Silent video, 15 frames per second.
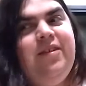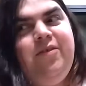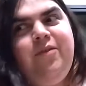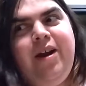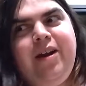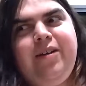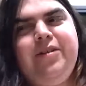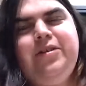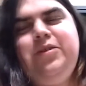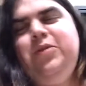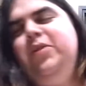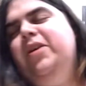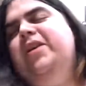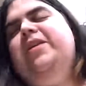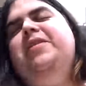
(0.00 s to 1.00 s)
record
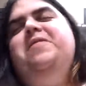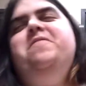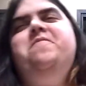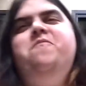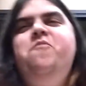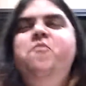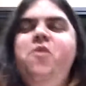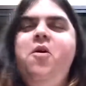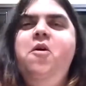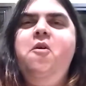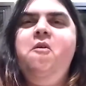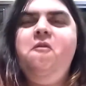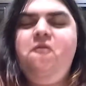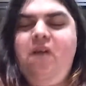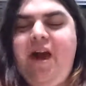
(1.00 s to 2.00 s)
store,
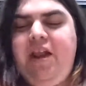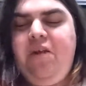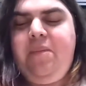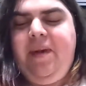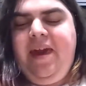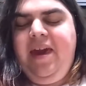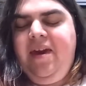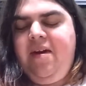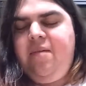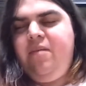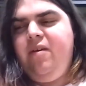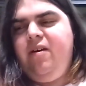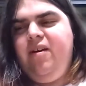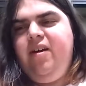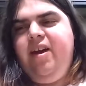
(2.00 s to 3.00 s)
Vinyl Mayhem,
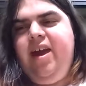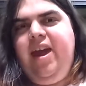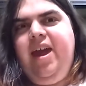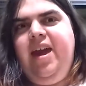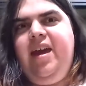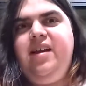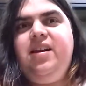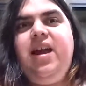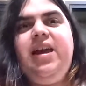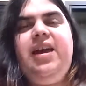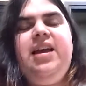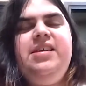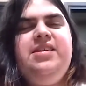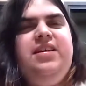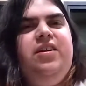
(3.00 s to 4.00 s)
and I
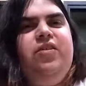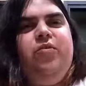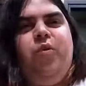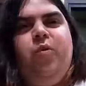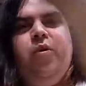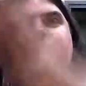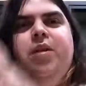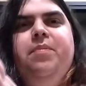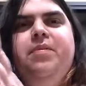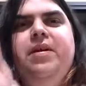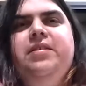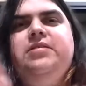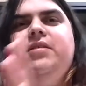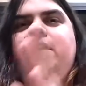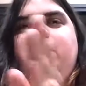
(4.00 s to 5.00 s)
guess here's where we're going to
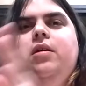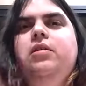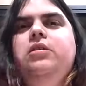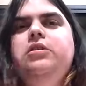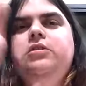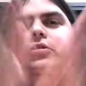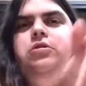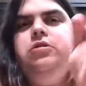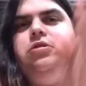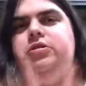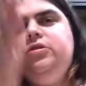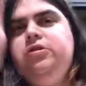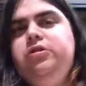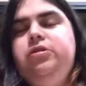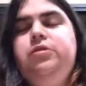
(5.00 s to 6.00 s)
place our
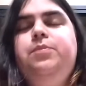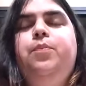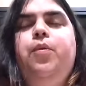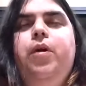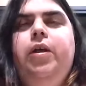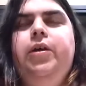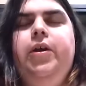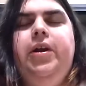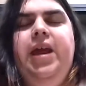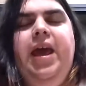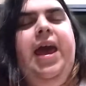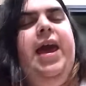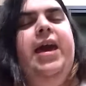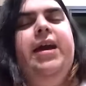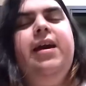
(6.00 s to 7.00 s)
spoiler
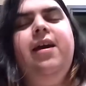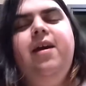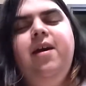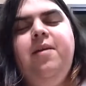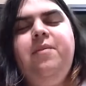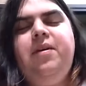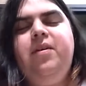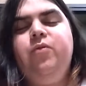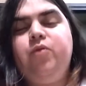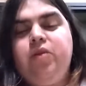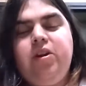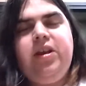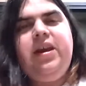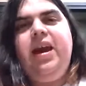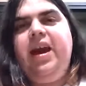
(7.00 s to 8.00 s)
tag, because we're
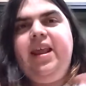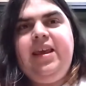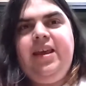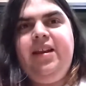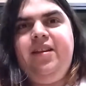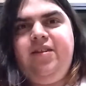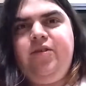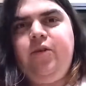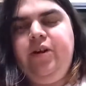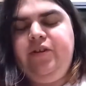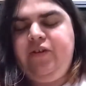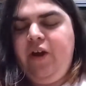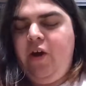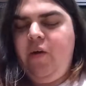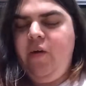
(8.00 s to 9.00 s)
going to kind of get into the story.
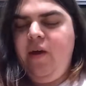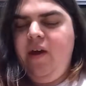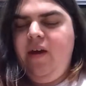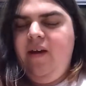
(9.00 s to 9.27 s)
So,